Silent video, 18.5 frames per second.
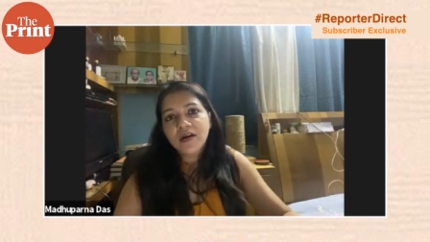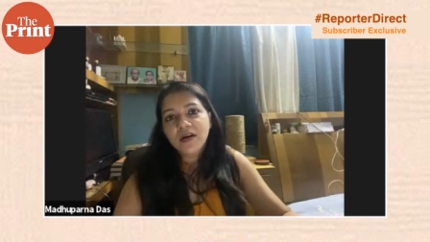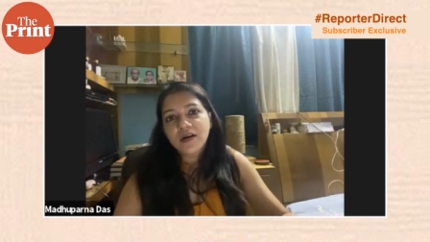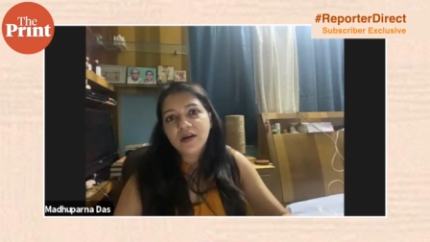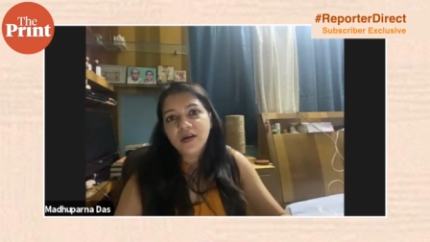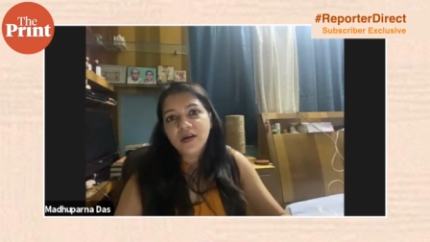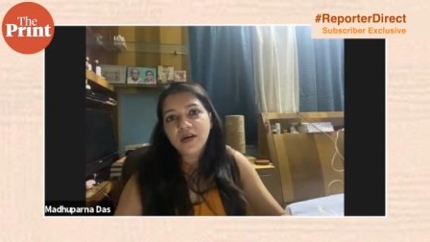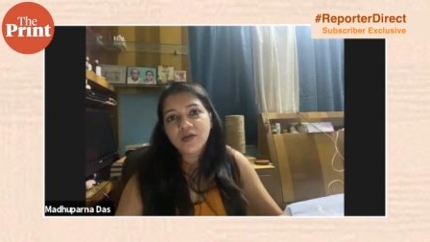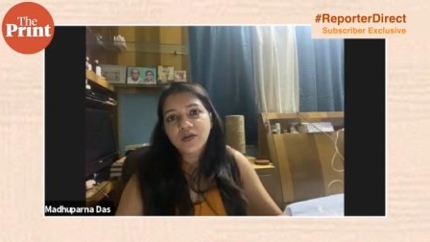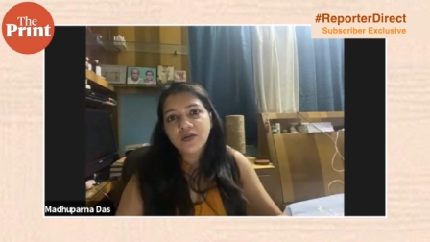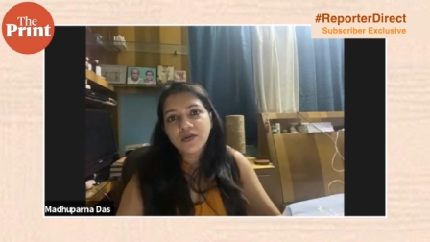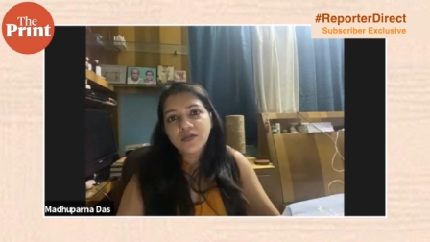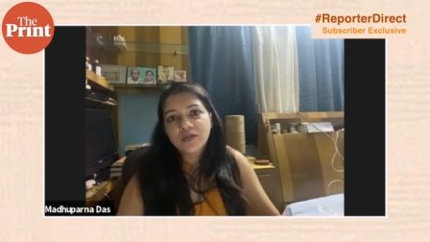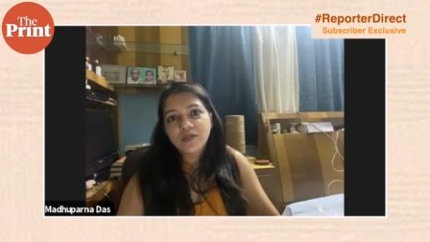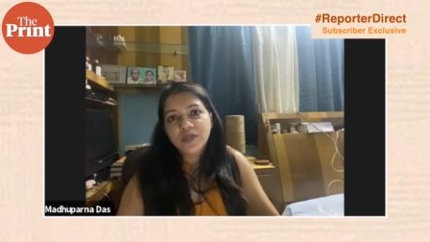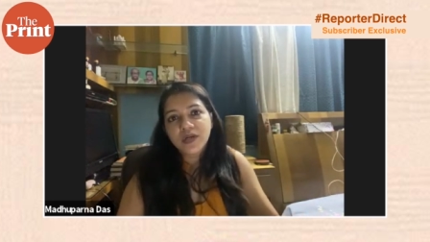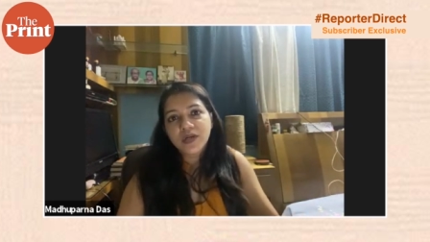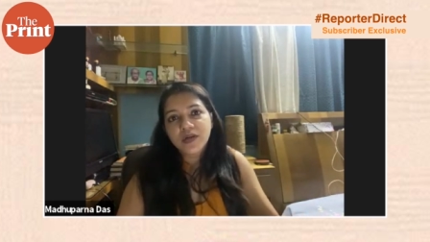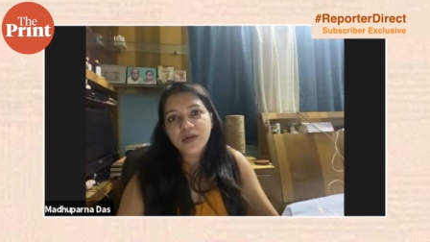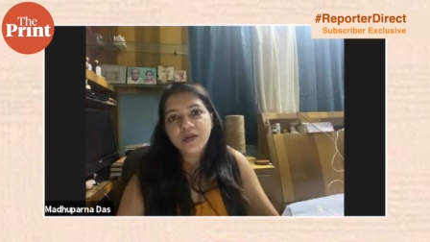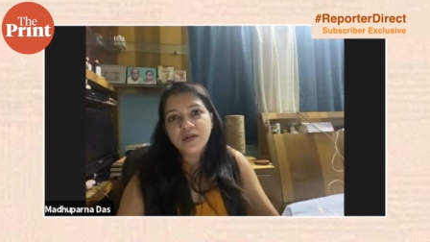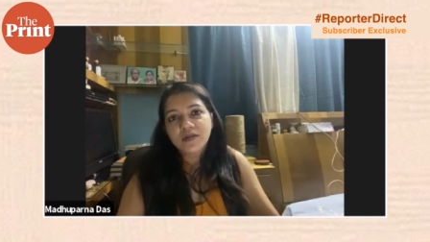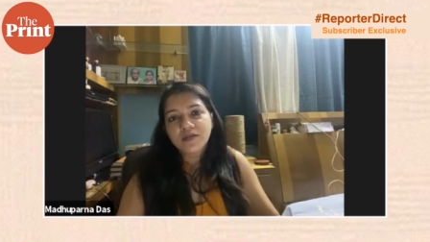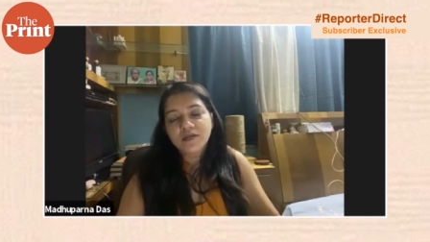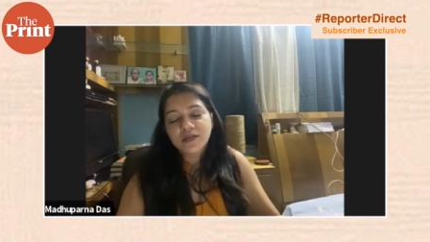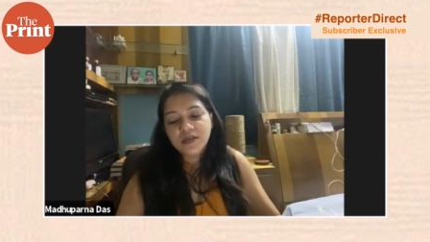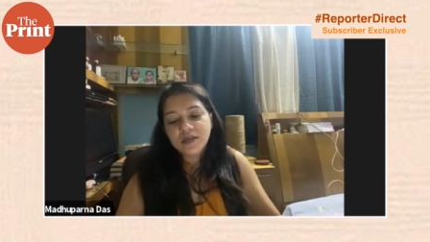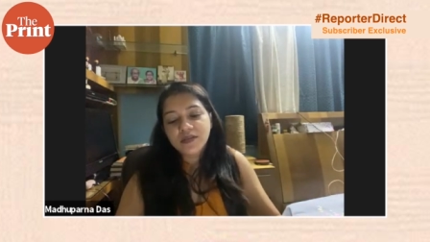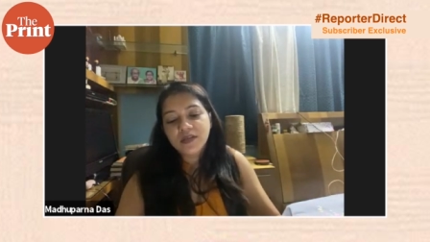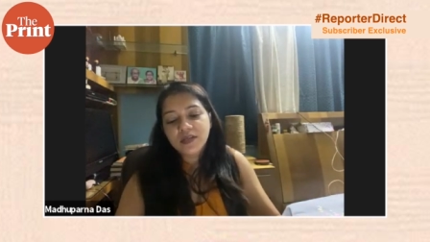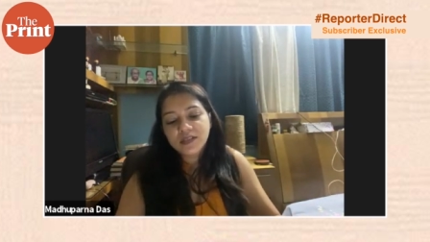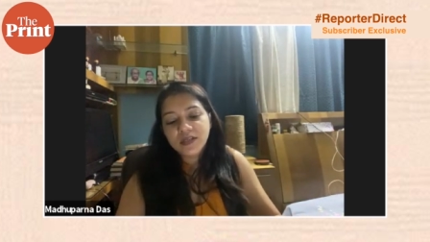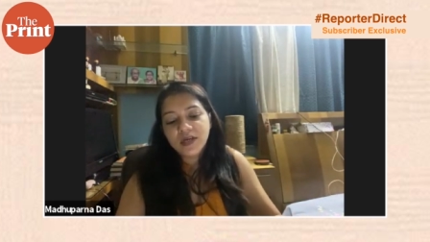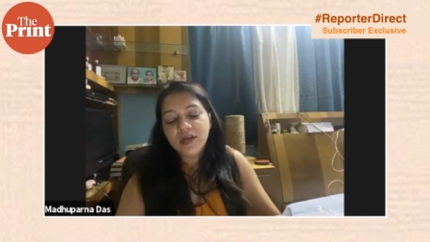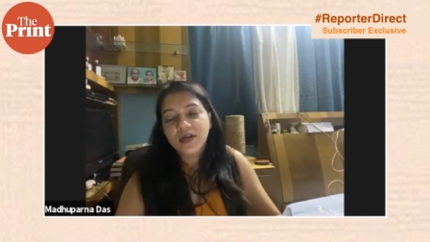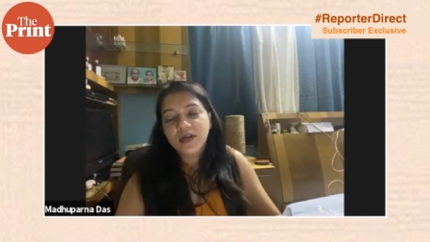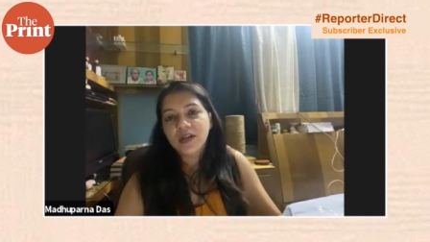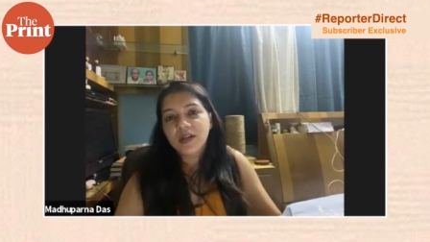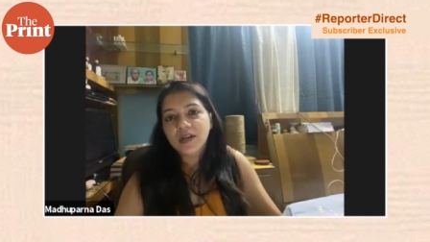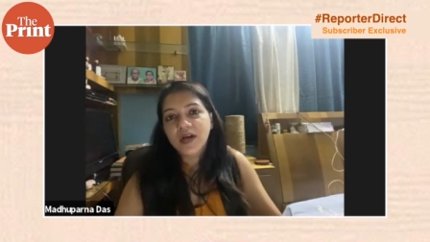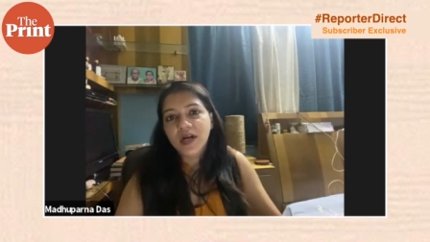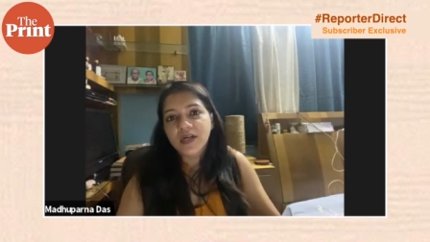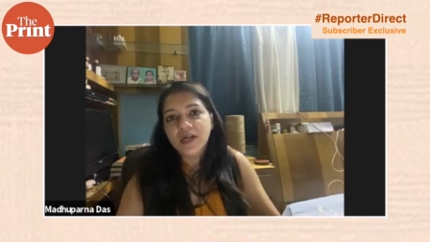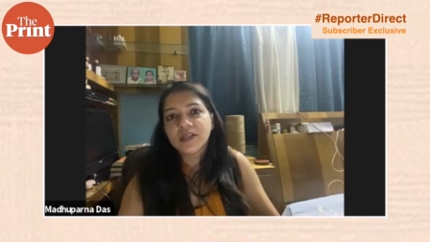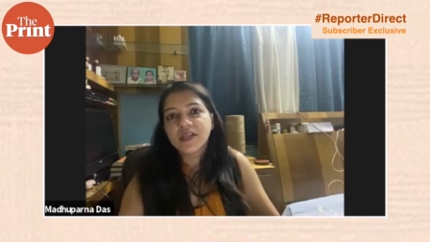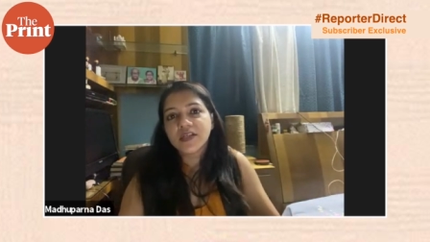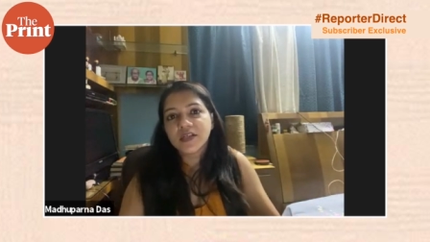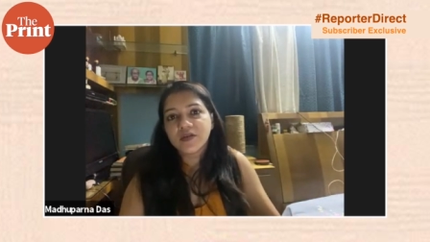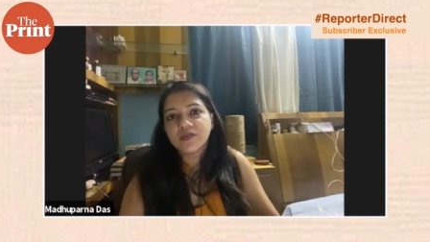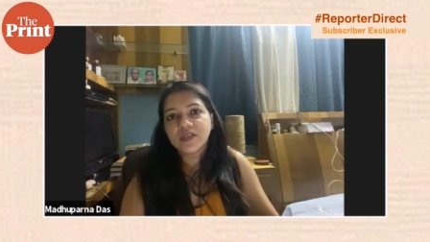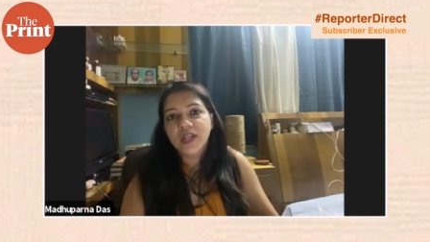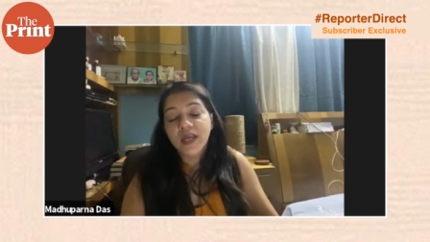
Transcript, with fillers: uh, know uh, the the circle continues.